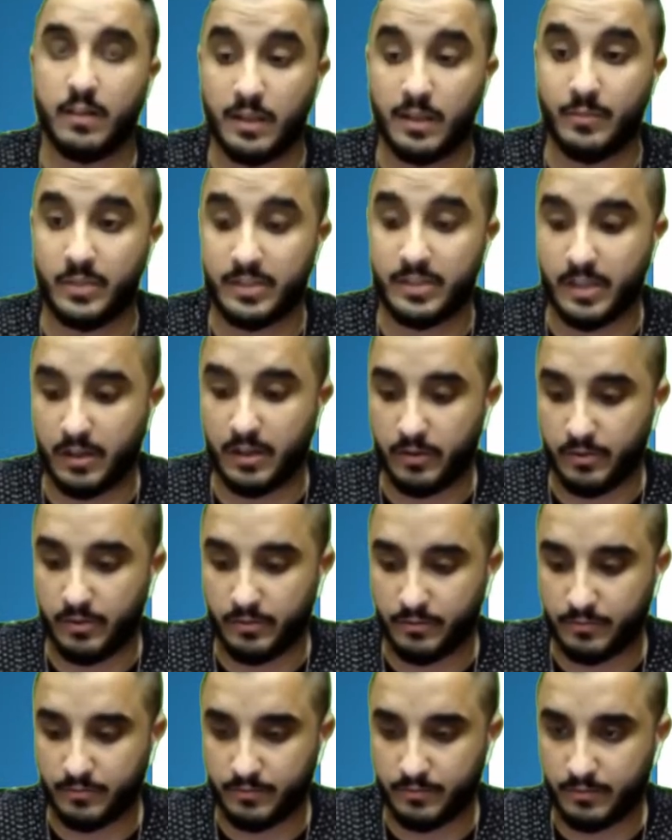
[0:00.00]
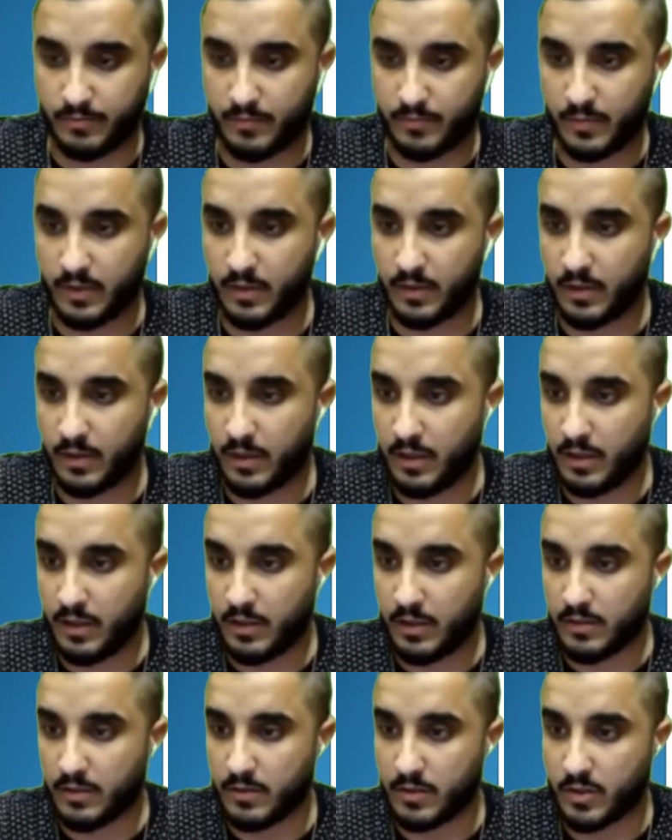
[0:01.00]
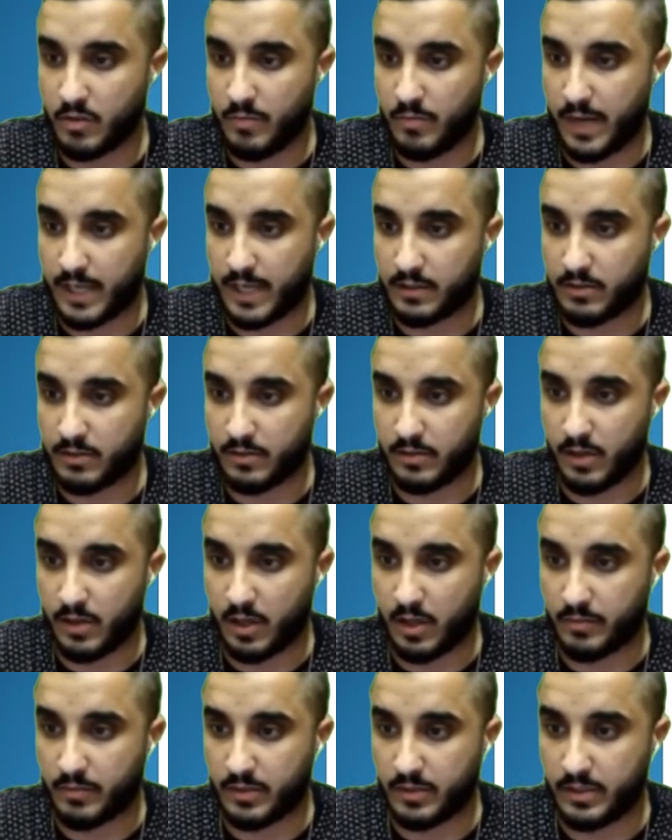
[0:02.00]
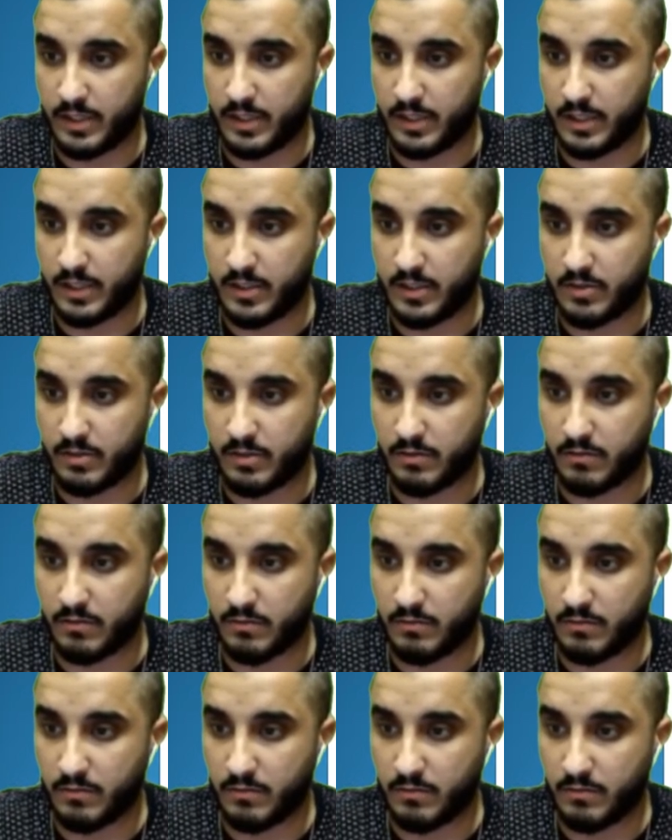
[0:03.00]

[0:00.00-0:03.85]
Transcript: Let me tell you. Let's go back to the documentation.